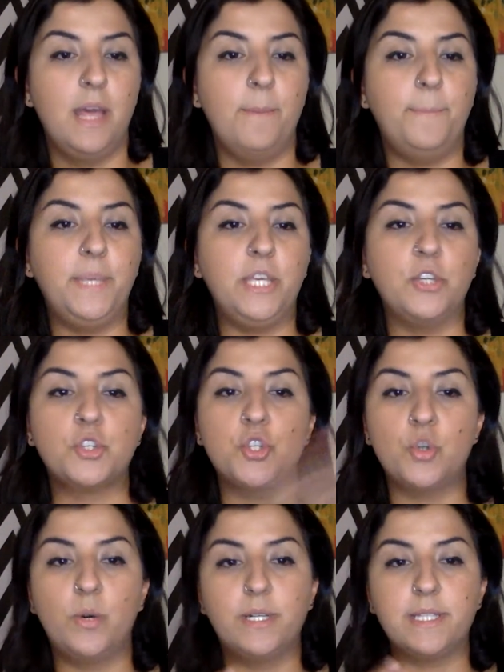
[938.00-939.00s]
Being
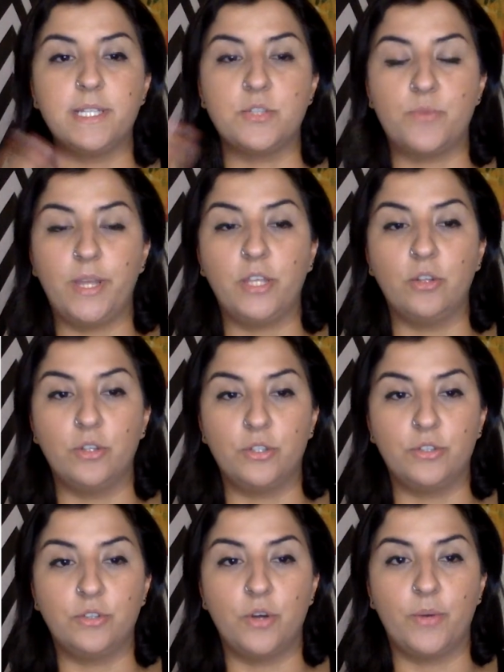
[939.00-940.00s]
short is
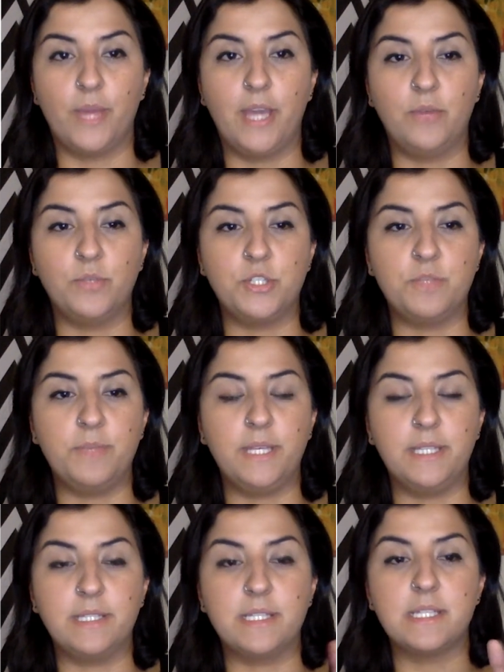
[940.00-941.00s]
regular, okay? Which
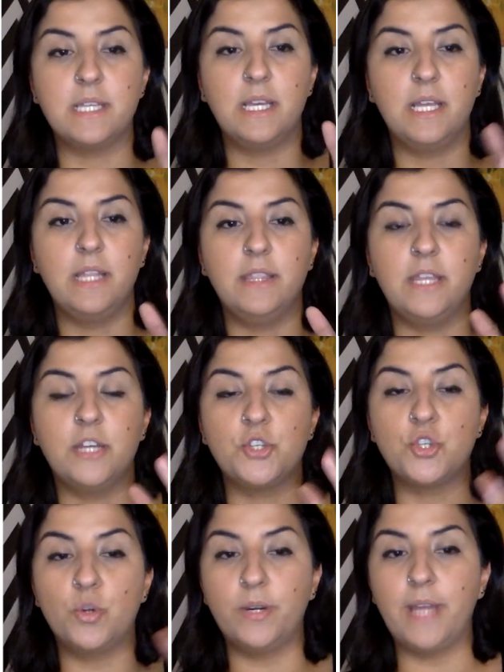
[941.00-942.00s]
means the
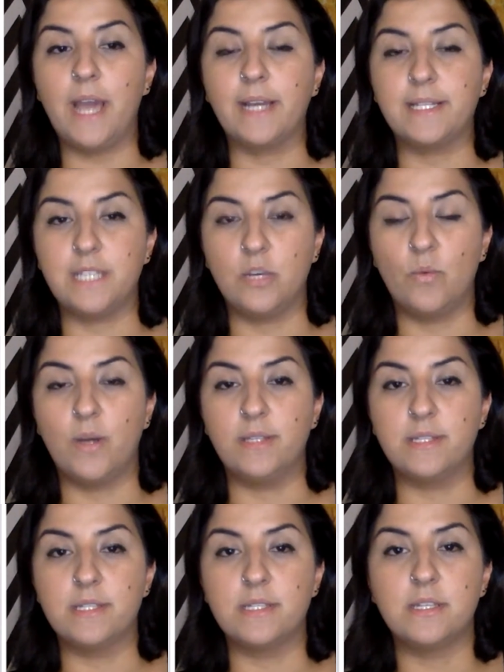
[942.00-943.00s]
short acting
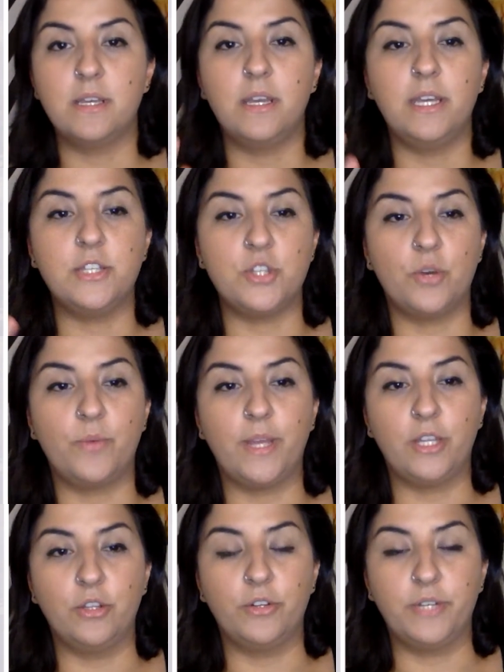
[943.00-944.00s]
ones is your
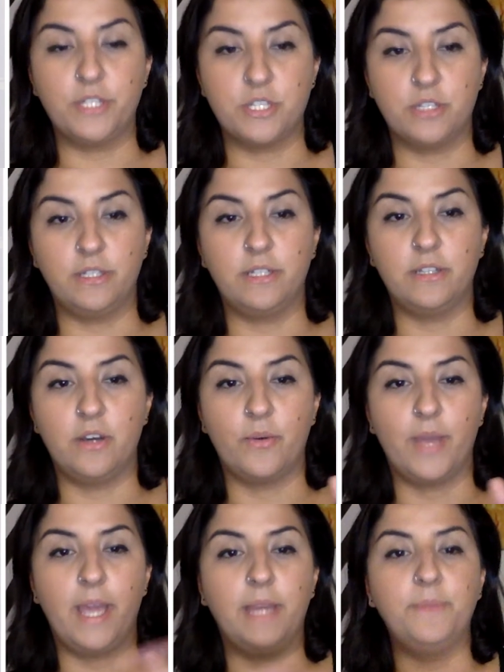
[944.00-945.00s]
regular insulin,
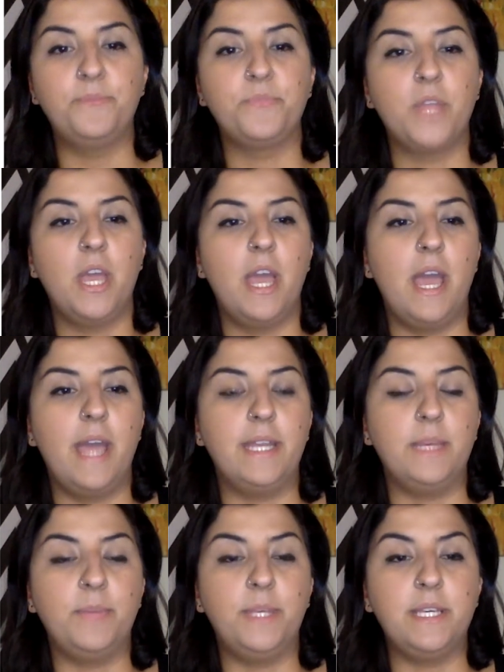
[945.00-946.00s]
okay? And
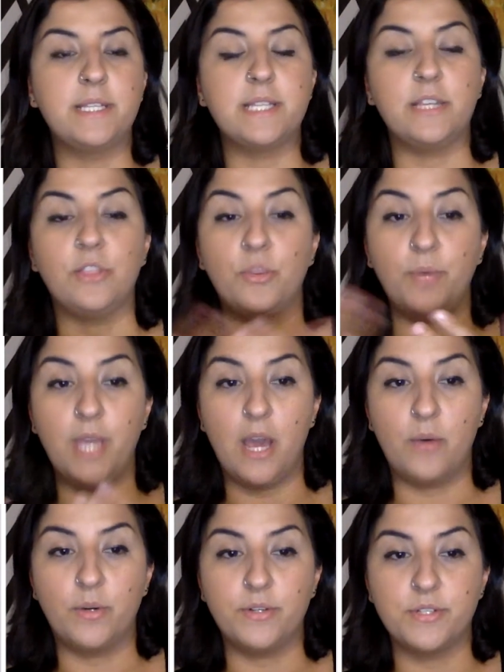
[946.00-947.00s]
it peaks in 3
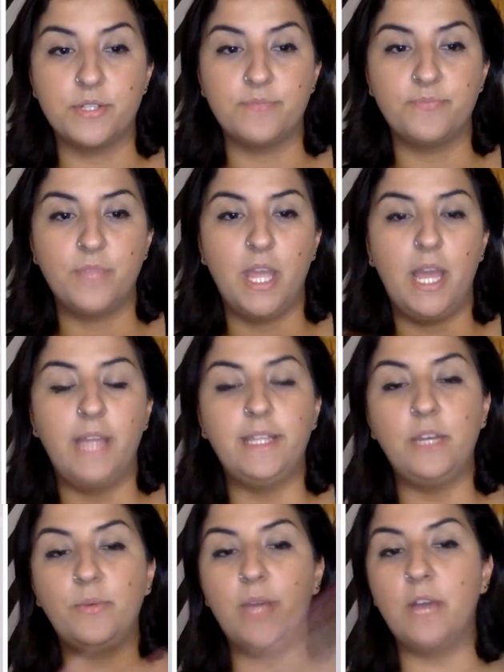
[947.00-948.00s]
hours. And
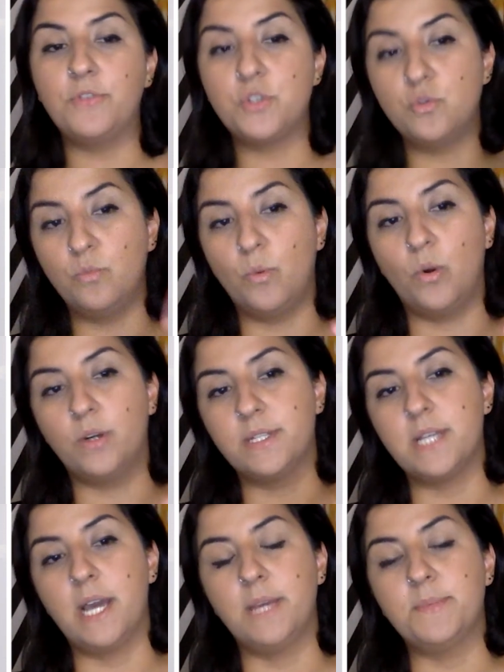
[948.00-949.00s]
then we have two more
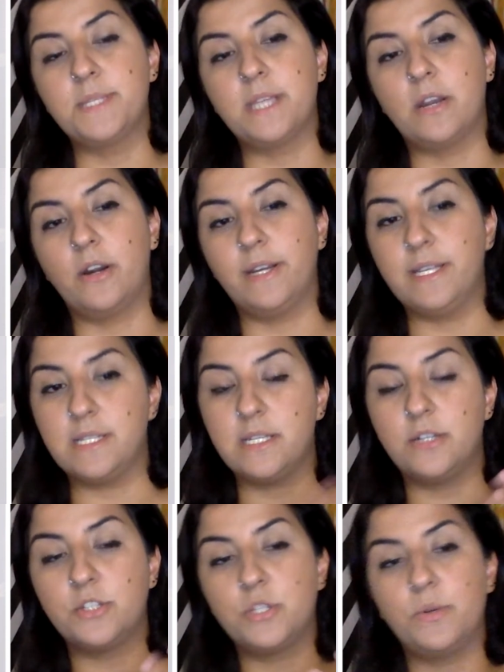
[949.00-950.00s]
types that are
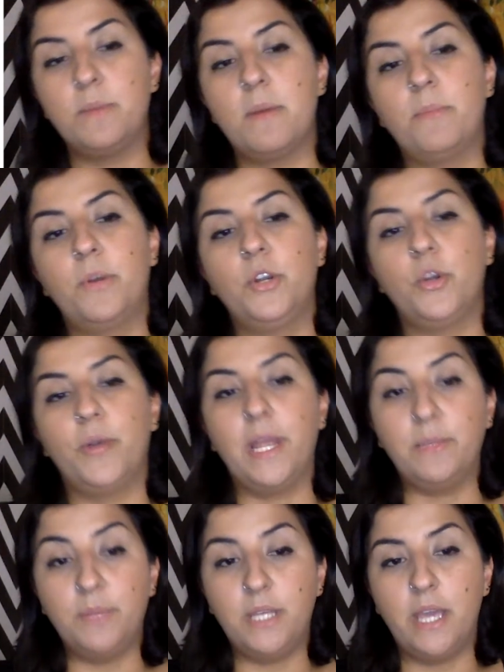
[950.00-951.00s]
easier to remember, your
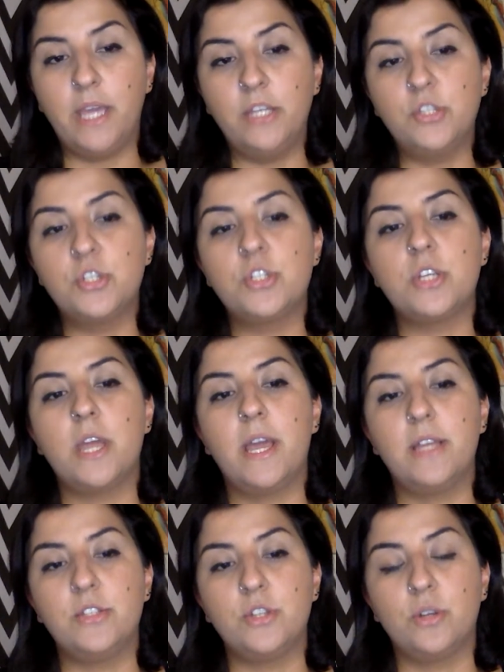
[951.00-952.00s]
NPH
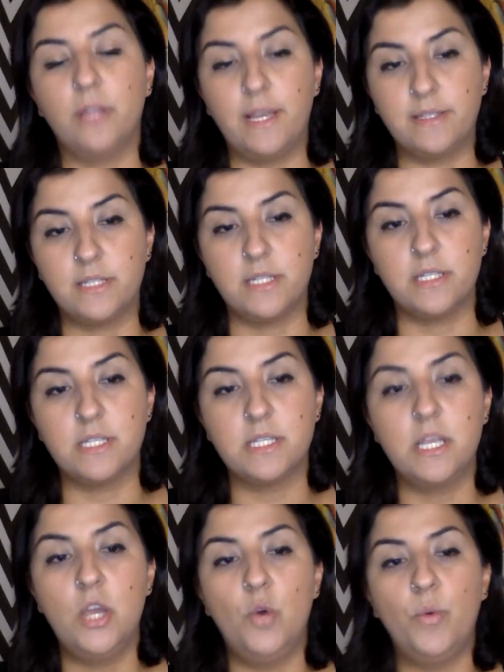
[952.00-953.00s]
and your Lantus.
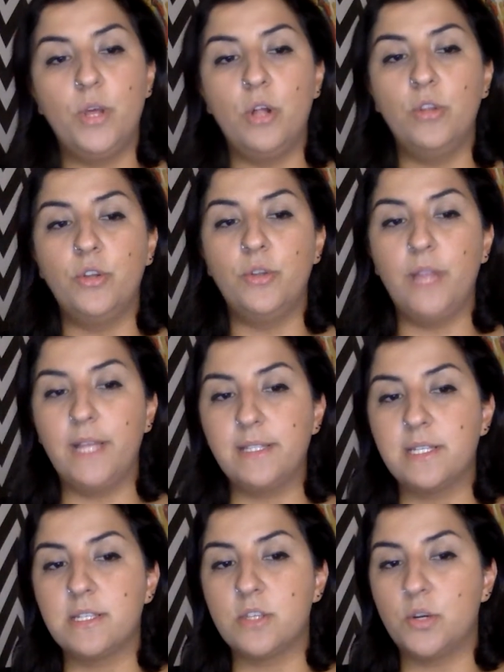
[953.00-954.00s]
We all know
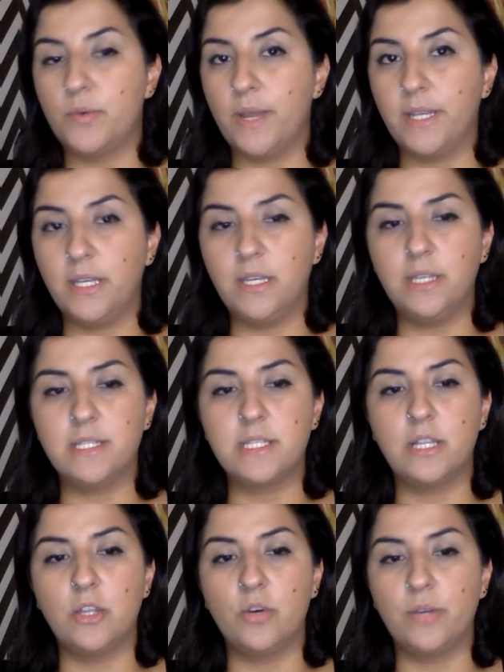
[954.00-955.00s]
Lantus already. It's
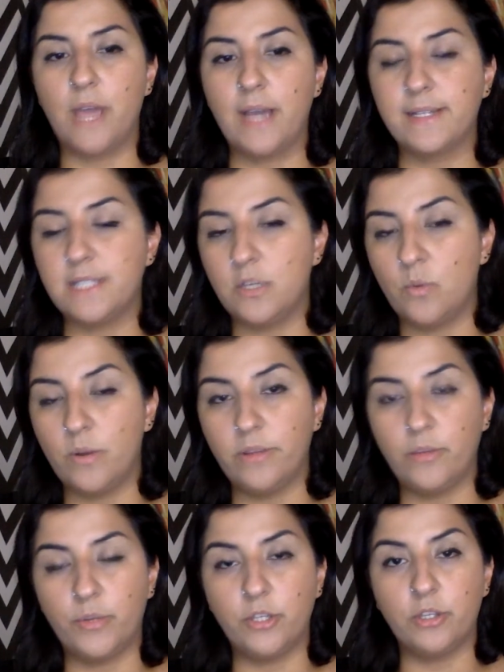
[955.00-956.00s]
the long-acting one,
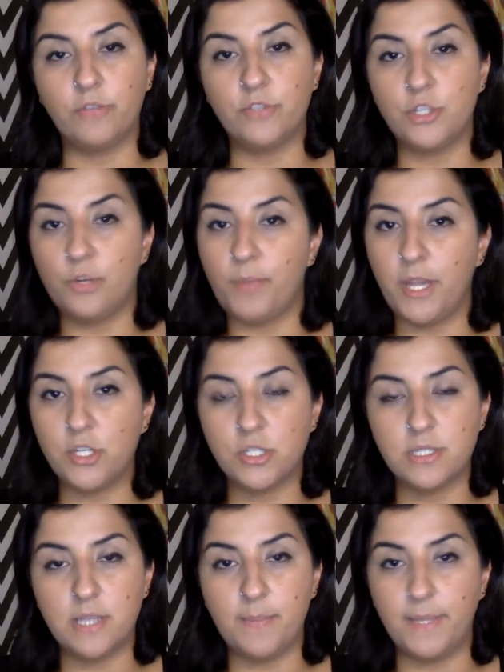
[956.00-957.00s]
the one you give to your
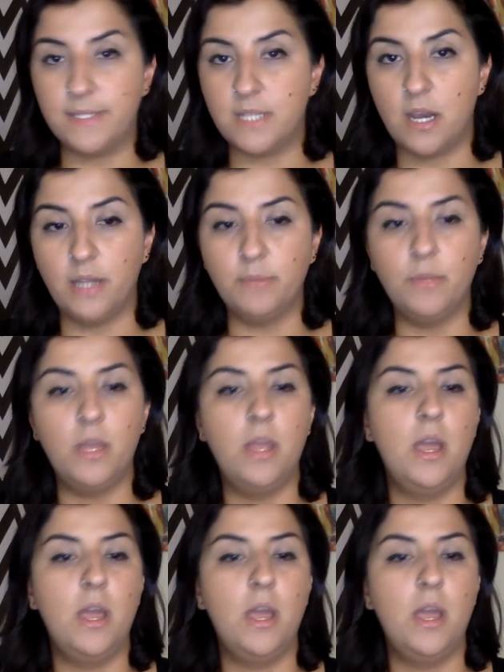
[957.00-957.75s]
patients at bedtime.